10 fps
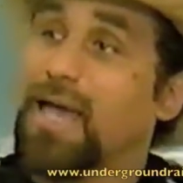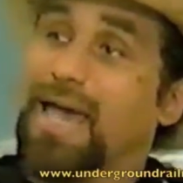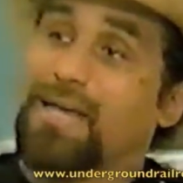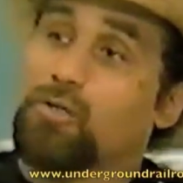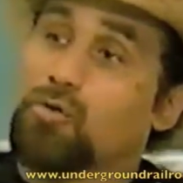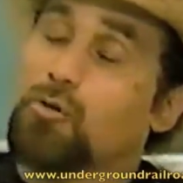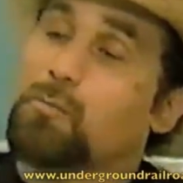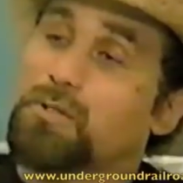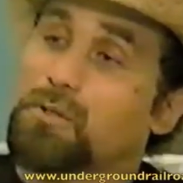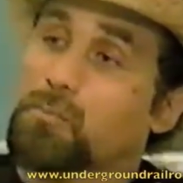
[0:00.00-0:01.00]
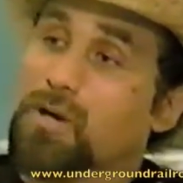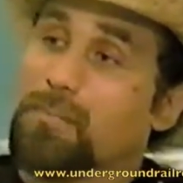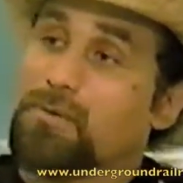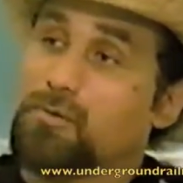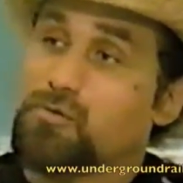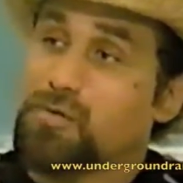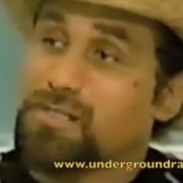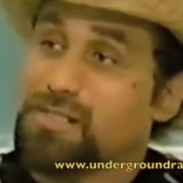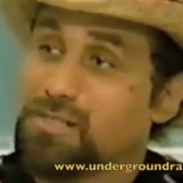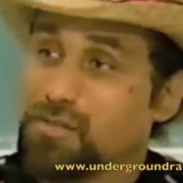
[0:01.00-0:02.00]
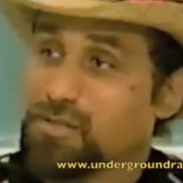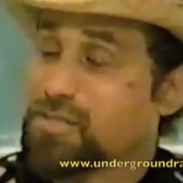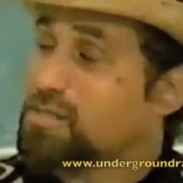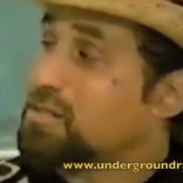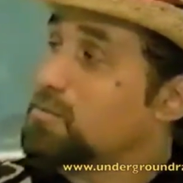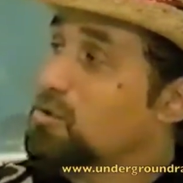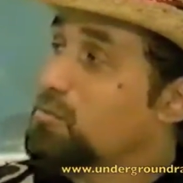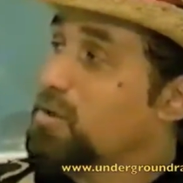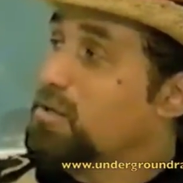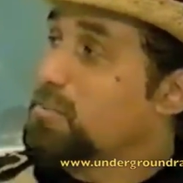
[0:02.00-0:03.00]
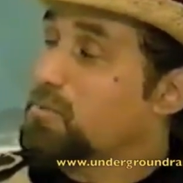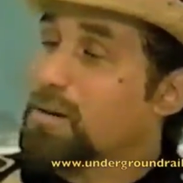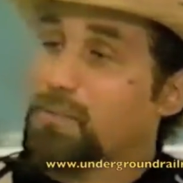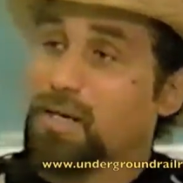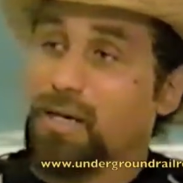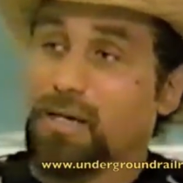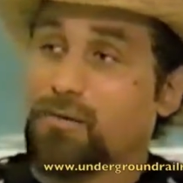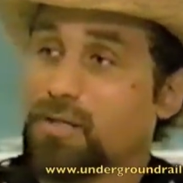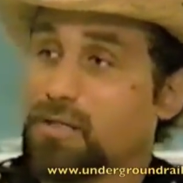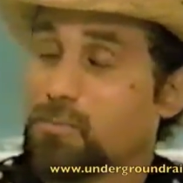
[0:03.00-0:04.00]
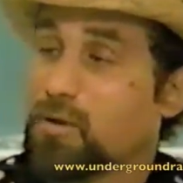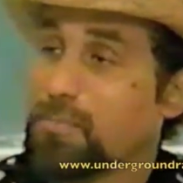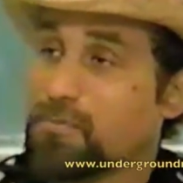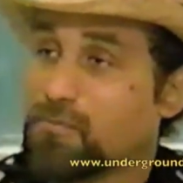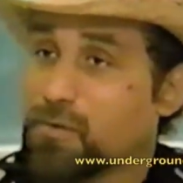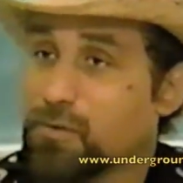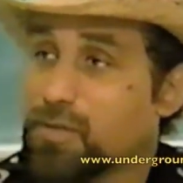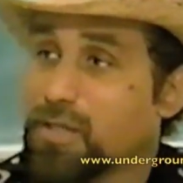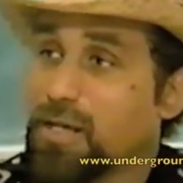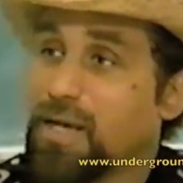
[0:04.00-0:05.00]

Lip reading: and you don't put the proper nutrients into your system, don't breathe the proper air, don't eat the proper food,